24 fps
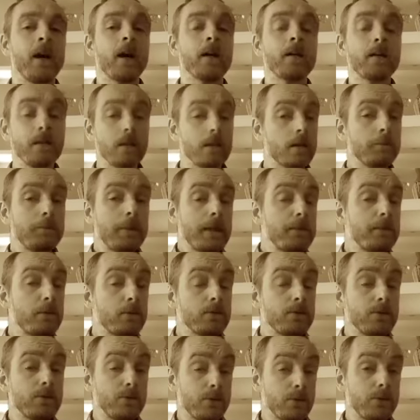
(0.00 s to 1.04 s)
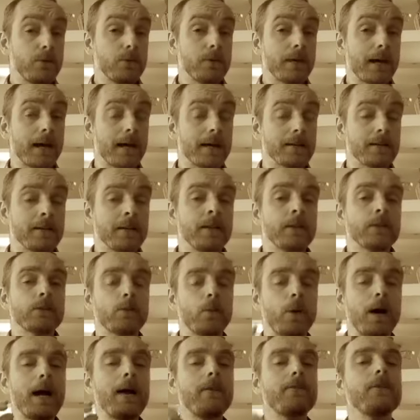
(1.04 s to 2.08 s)
And a lot of people do that.
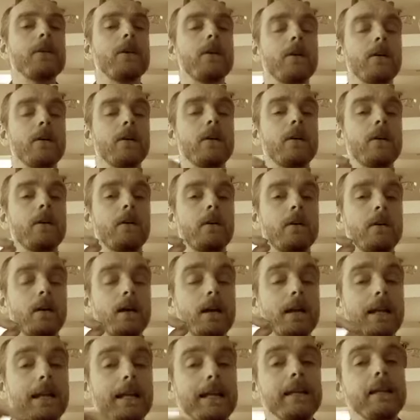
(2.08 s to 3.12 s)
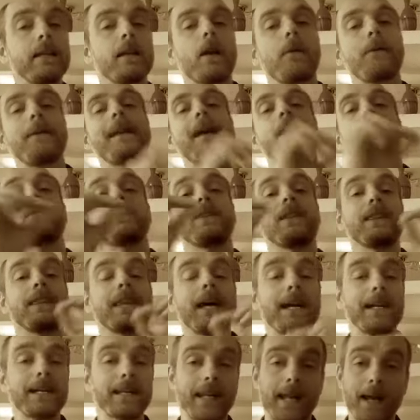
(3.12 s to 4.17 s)
So I have a link going out to
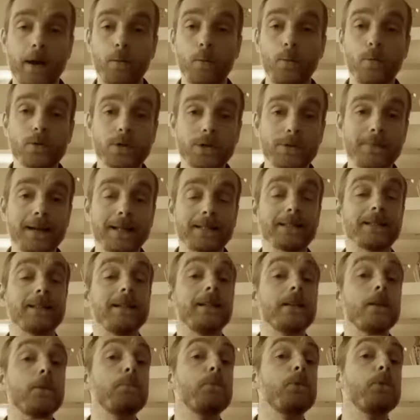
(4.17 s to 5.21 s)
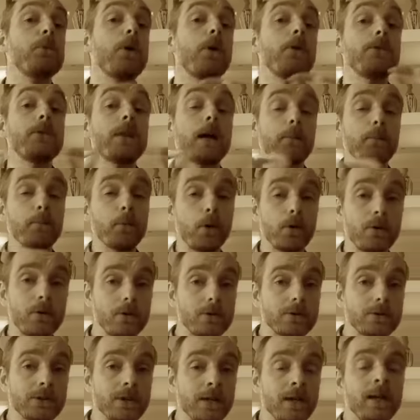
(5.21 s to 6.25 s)
that account automatically that promotes that
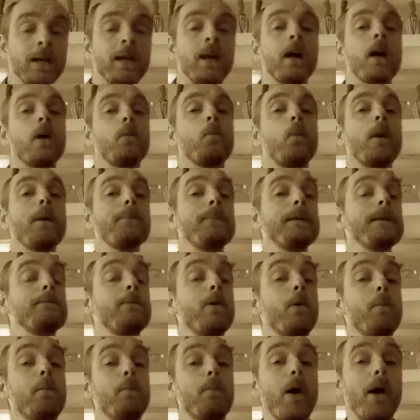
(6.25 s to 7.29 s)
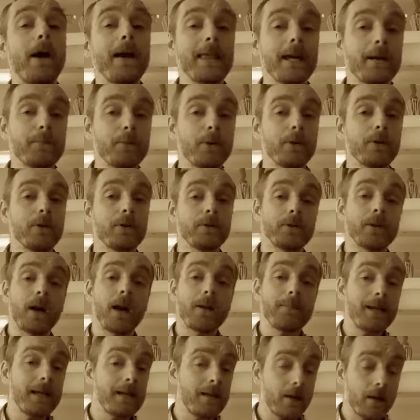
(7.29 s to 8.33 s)
product. And when people buy that product, I
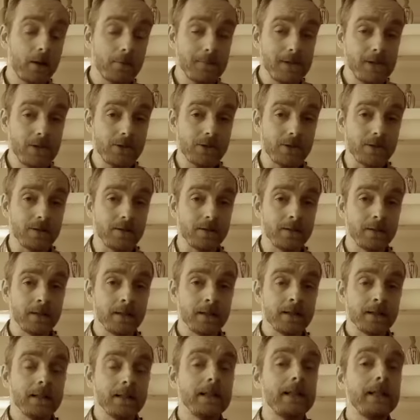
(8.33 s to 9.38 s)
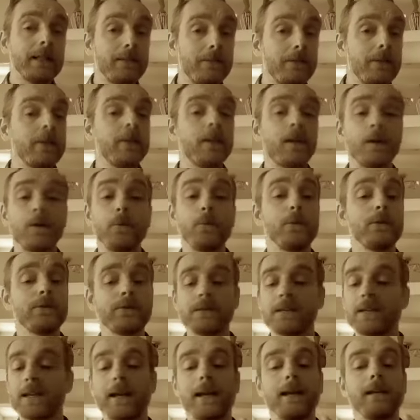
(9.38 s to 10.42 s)
make a commission. Even though,
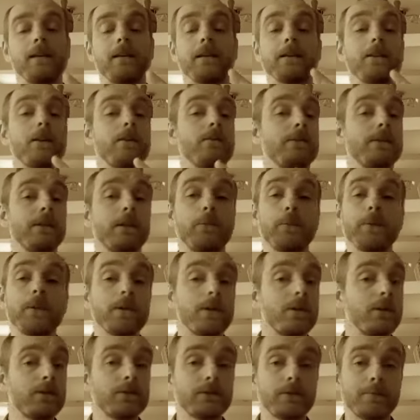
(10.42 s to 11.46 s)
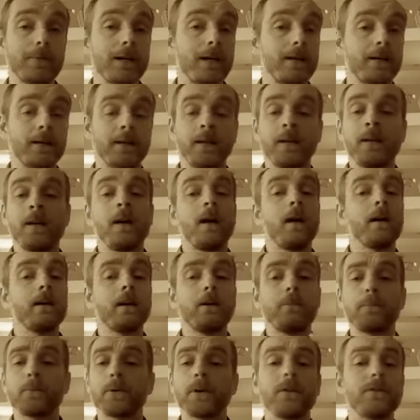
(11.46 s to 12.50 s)
once again, I don't deal with the customer, I
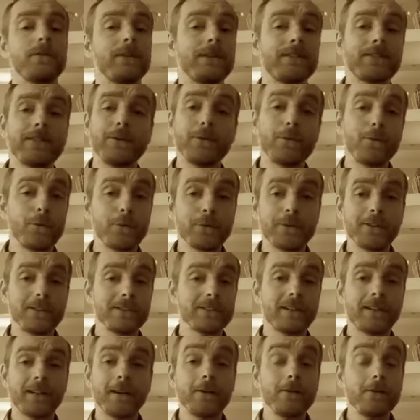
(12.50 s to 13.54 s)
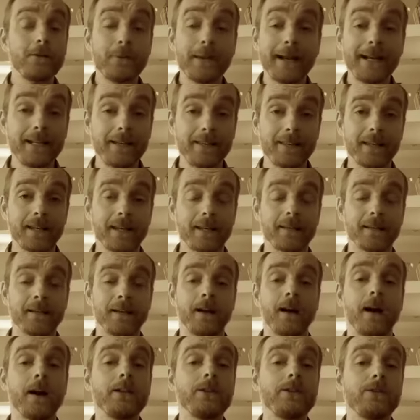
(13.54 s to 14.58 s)
don't process the orders, I don't do anything.
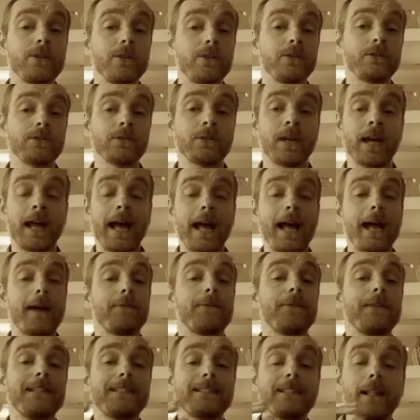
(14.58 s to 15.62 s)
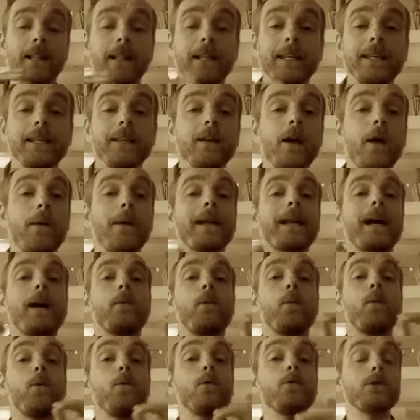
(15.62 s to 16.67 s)
I just have this link going
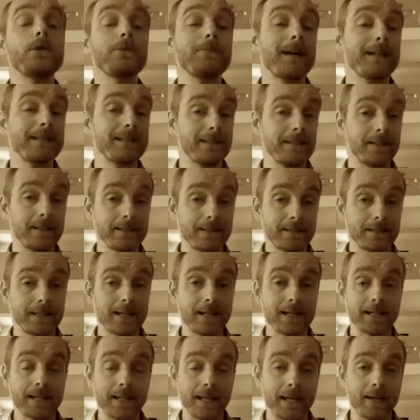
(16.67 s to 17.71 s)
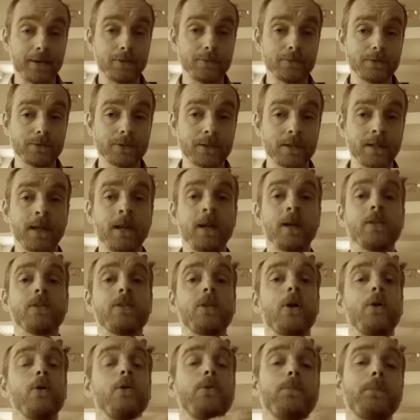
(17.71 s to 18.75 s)
out automatically to that account.
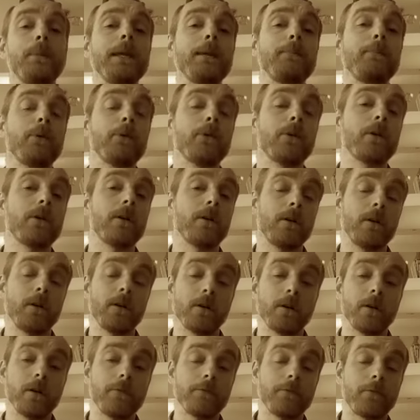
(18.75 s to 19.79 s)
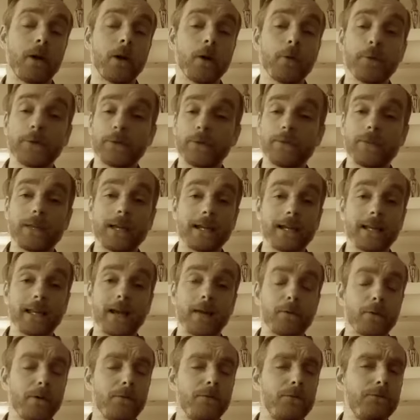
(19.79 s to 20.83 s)
Those people that are followers of that
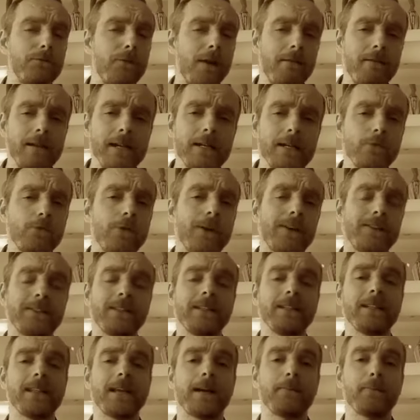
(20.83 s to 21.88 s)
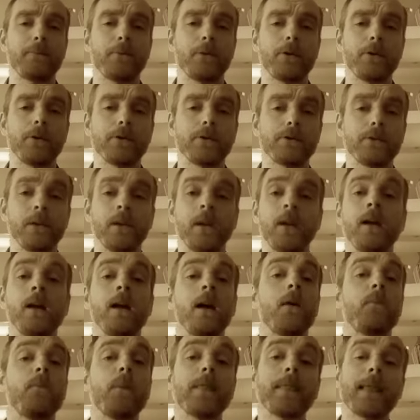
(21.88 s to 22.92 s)
account are very interested in that product,
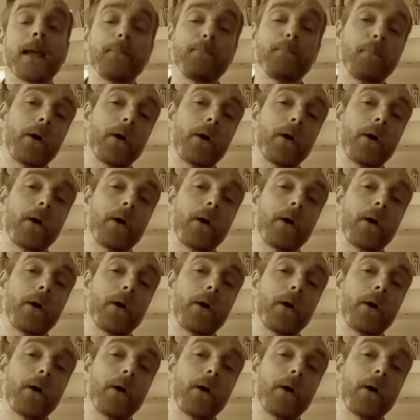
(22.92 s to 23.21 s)
and when they